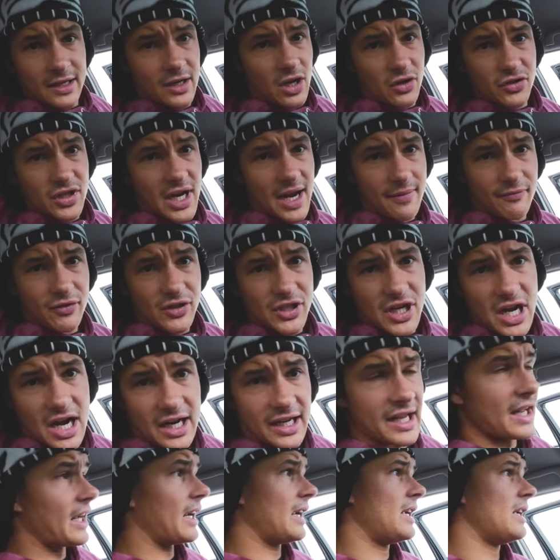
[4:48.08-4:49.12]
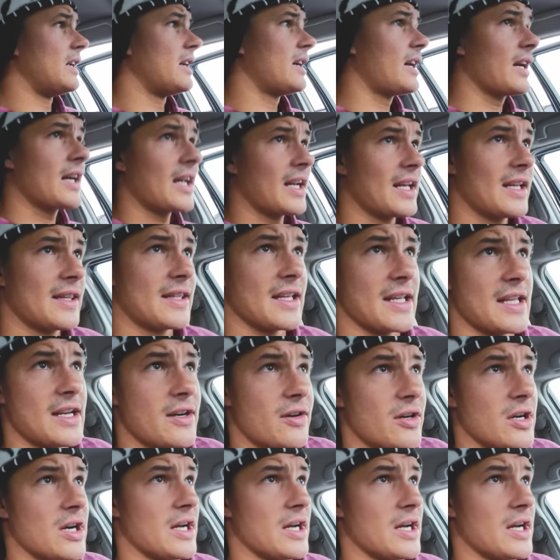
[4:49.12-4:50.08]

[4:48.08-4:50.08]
No time for talking. I gotta get the gear